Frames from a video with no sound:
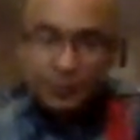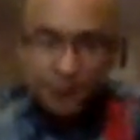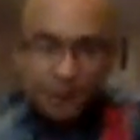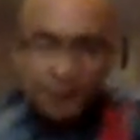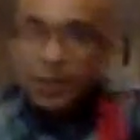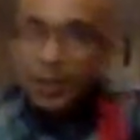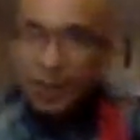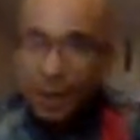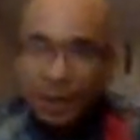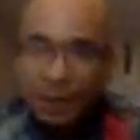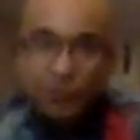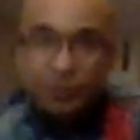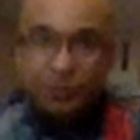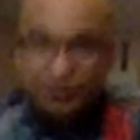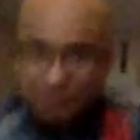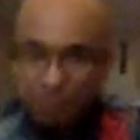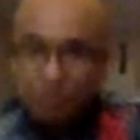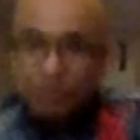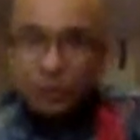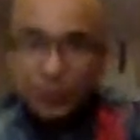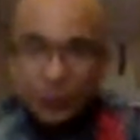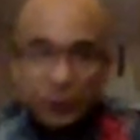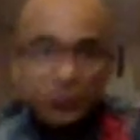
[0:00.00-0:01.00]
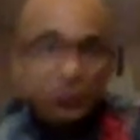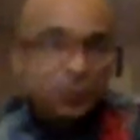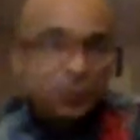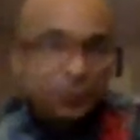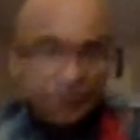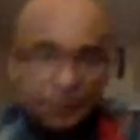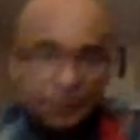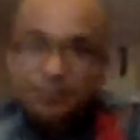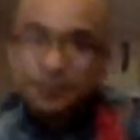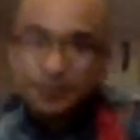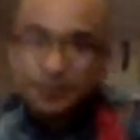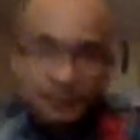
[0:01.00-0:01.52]
The color blue,
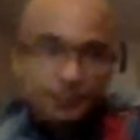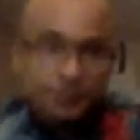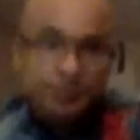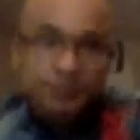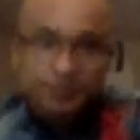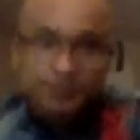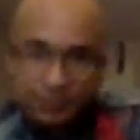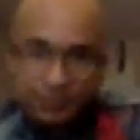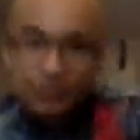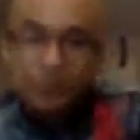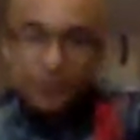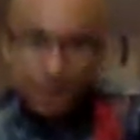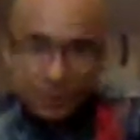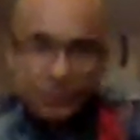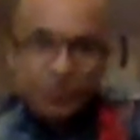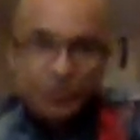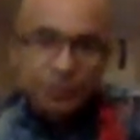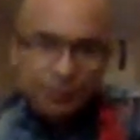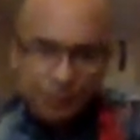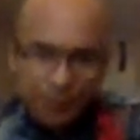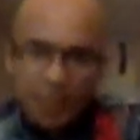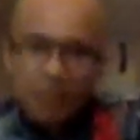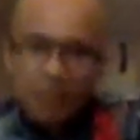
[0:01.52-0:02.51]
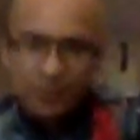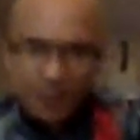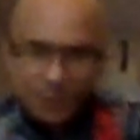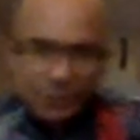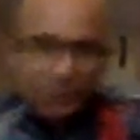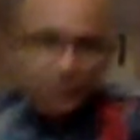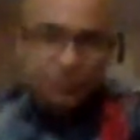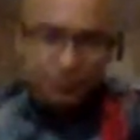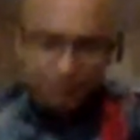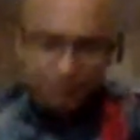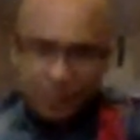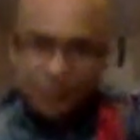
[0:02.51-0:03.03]
certain types
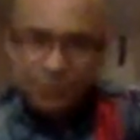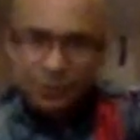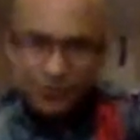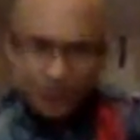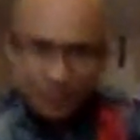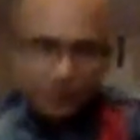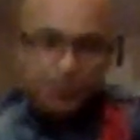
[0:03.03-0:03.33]
of blue.